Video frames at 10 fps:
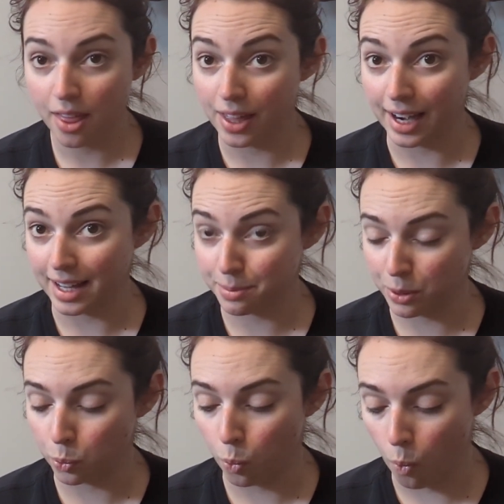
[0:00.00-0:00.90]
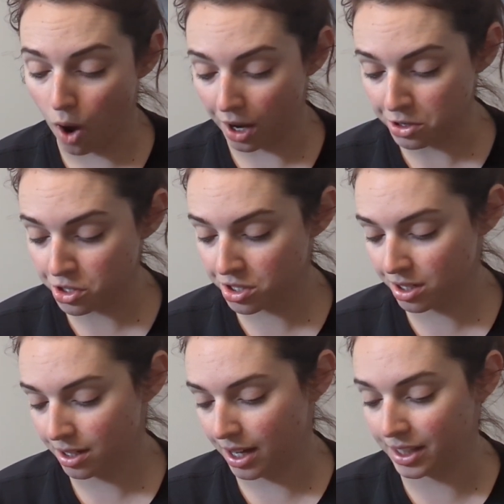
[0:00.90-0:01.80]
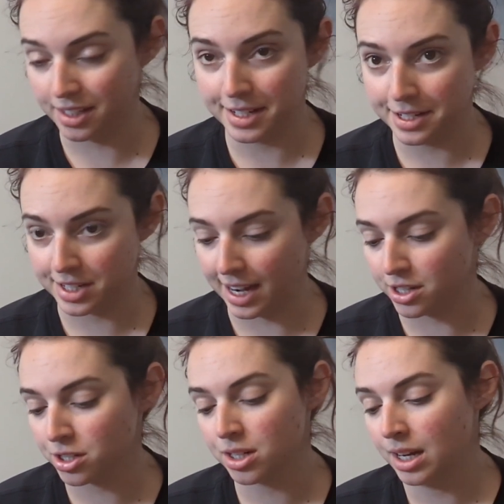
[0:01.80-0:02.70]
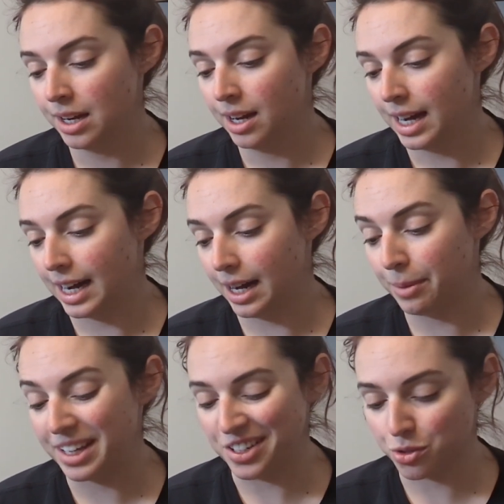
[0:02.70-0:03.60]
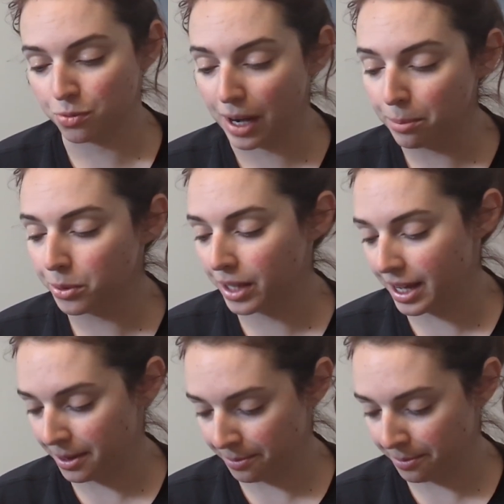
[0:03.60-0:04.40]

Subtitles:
that has been washed and then destashed. And it's rambouillet.